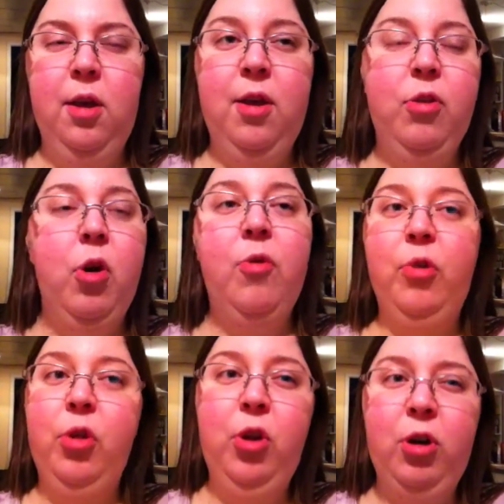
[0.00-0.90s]
either
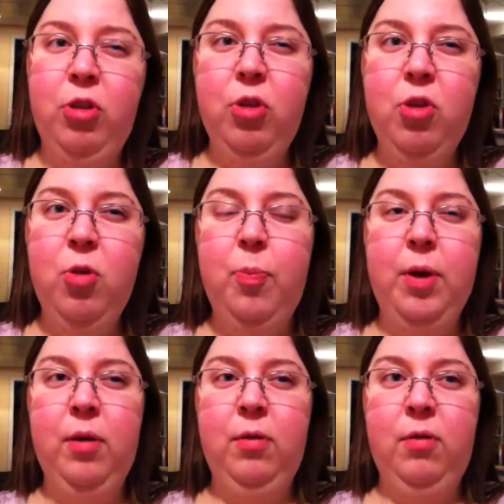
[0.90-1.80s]
overlooked the
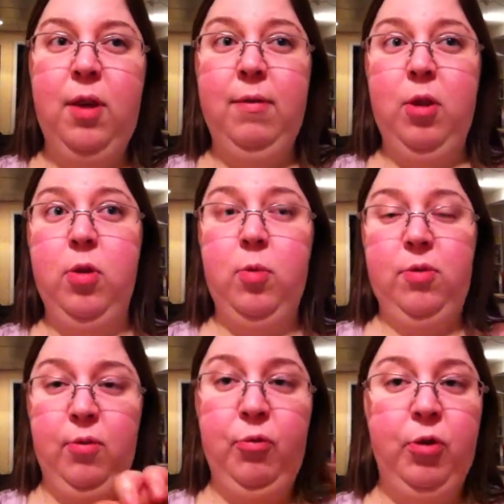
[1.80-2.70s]
lupus, even though that
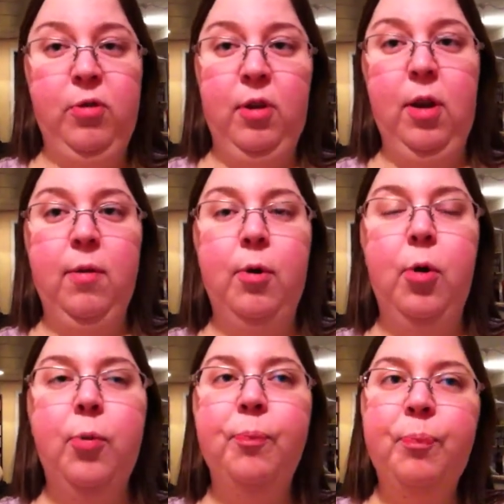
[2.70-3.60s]
was the first thing I
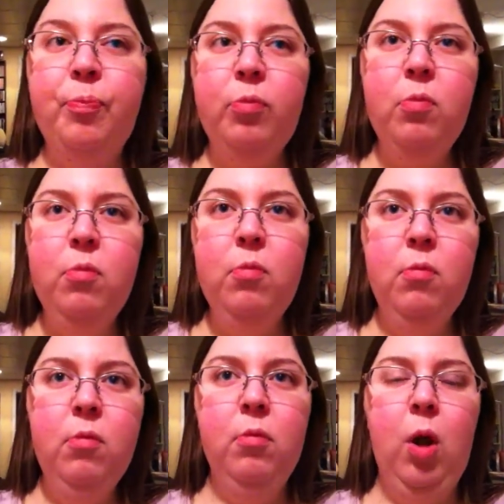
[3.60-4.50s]
wrote,
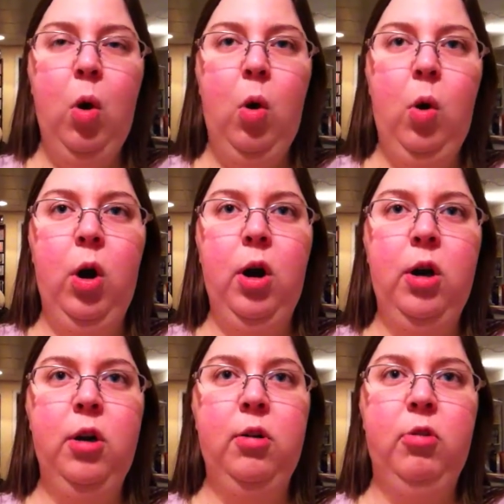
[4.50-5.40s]

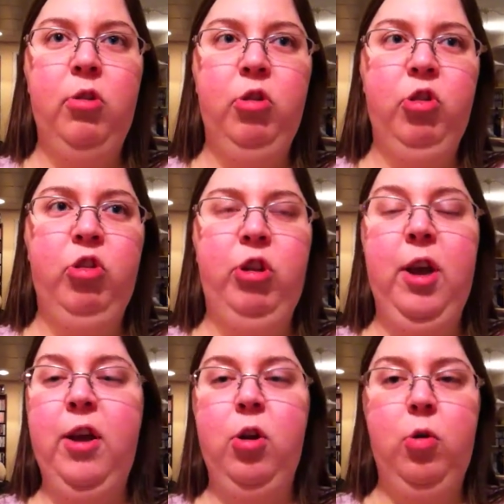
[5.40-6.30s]
or she
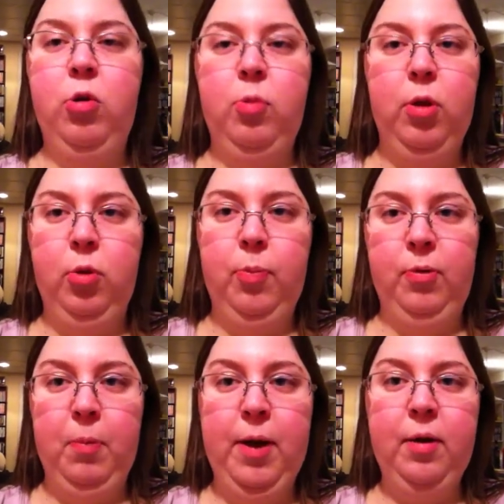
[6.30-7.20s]
had no clue what
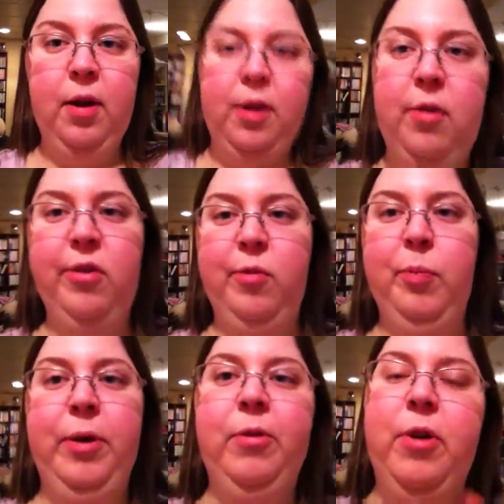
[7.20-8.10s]
lupus meant and didn't
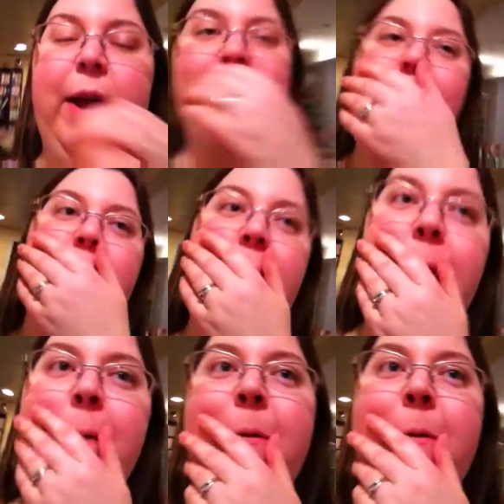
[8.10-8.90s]
bother to ask.